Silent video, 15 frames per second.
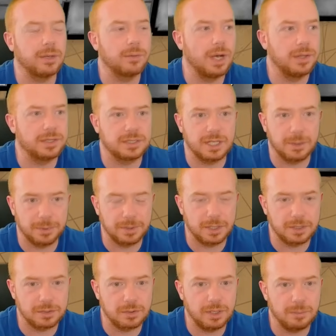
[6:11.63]
Ring while the
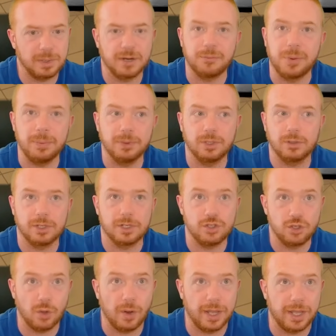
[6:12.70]
subathon's going, but if people don't
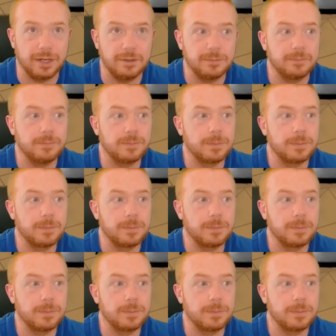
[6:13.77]
enjoy it